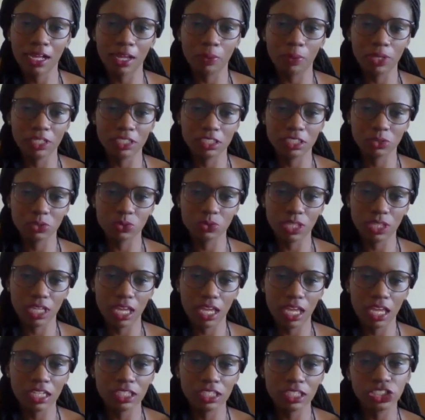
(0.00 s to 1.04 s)
I went into the
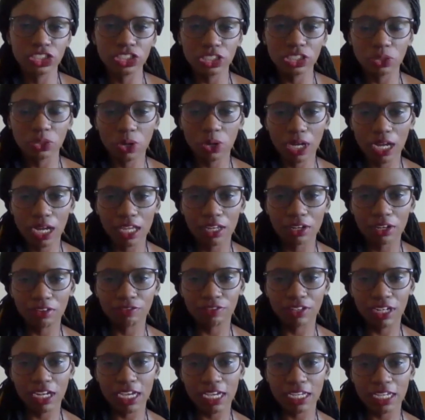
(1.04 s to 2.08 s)
NGO kind of
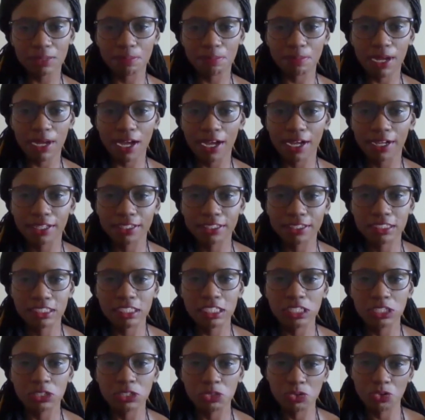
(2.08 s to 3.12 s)
laid back
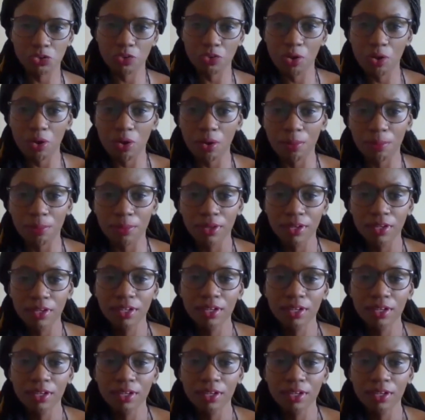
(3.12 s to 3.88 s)
syndrome,